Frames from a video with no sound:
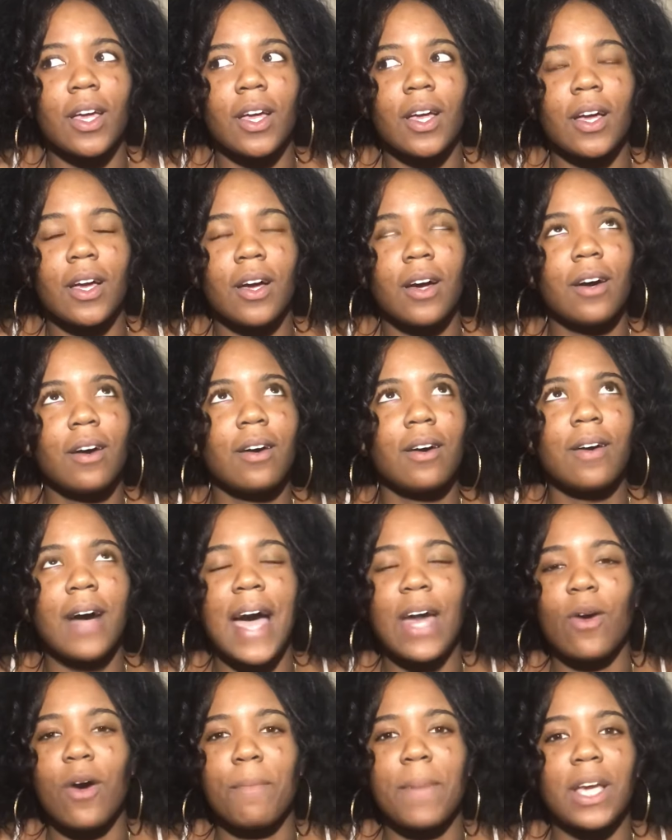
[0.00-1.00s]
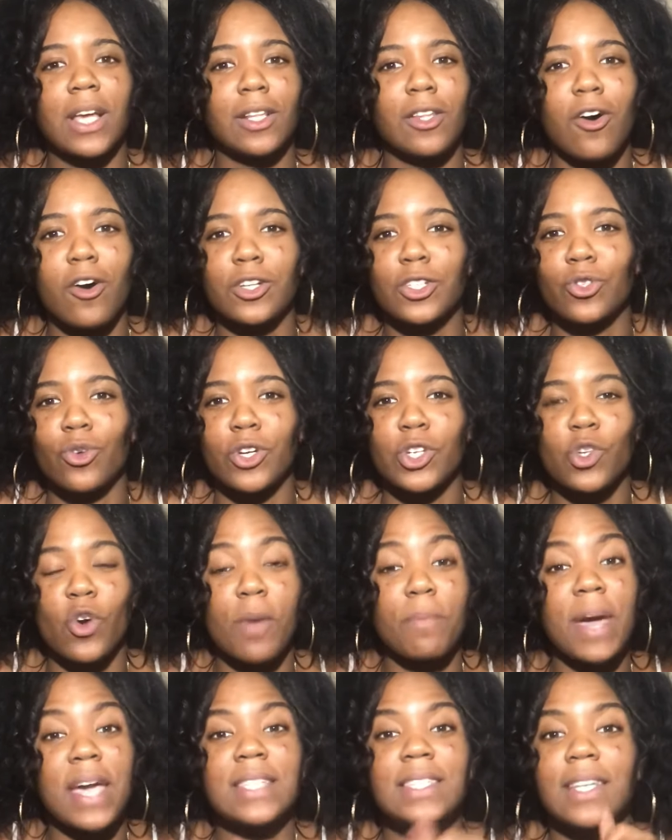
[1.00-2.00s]
how do I make a long story short?
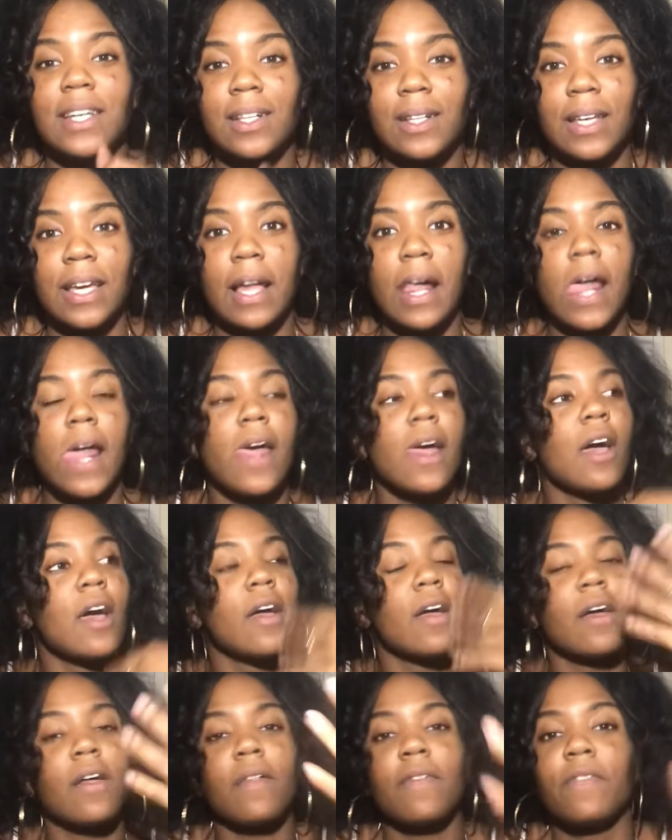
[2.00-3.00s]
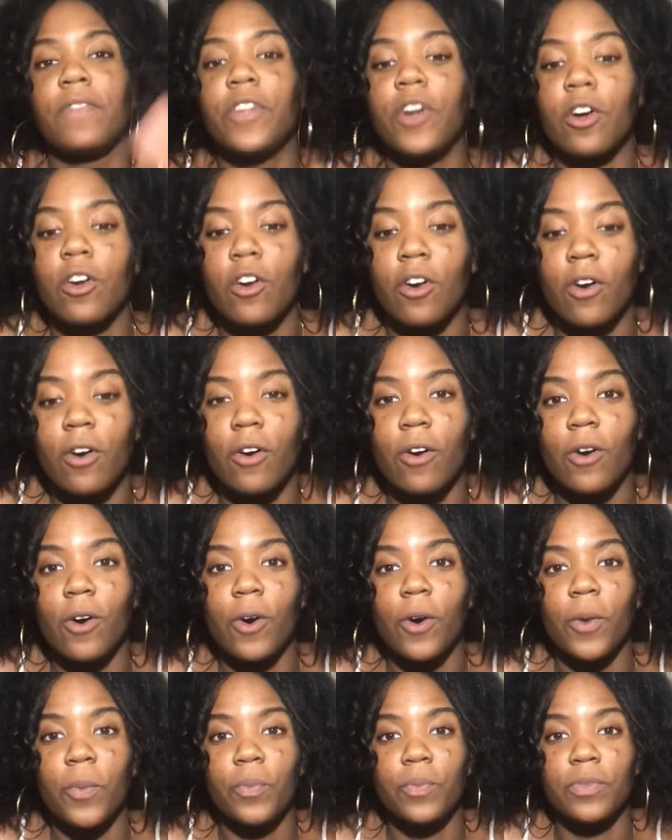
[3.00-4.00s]
Basically, the
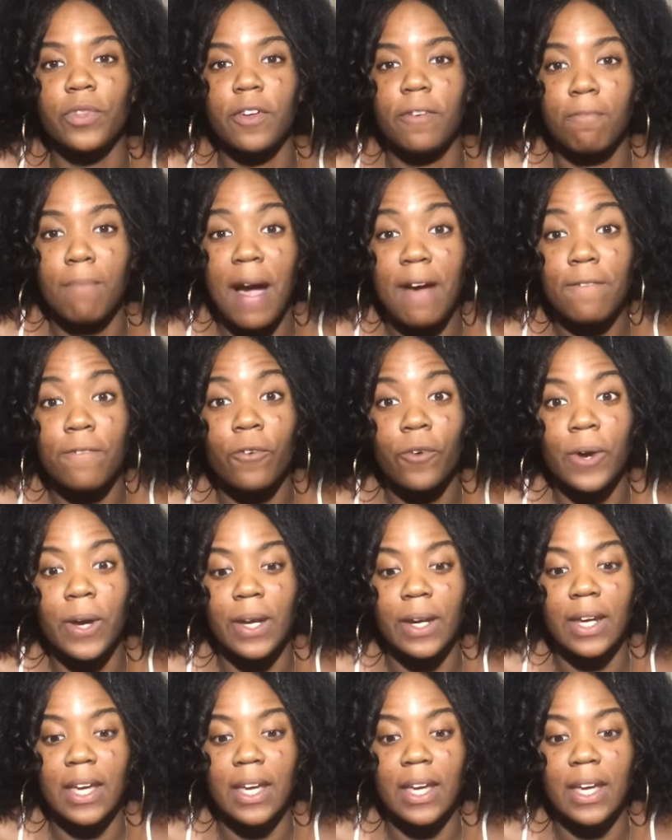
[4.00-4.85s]
girl, my friend